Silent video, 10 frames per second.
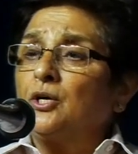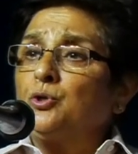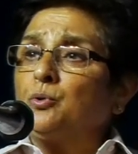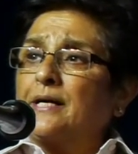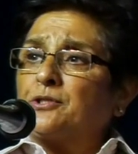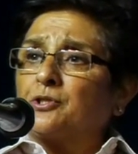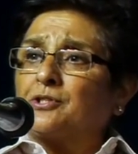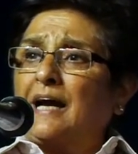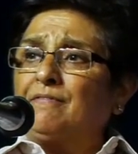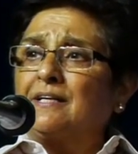You get your
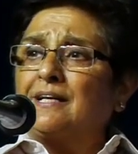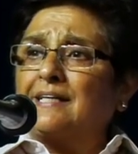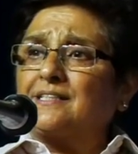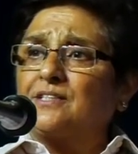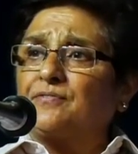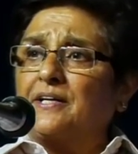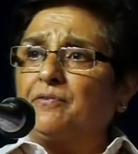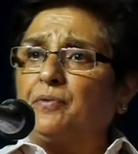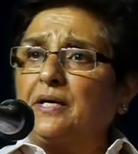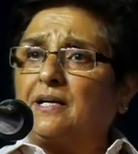driving license
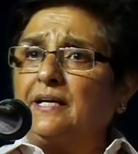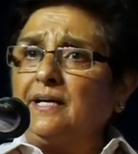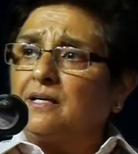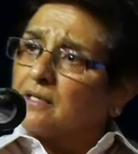very weakly.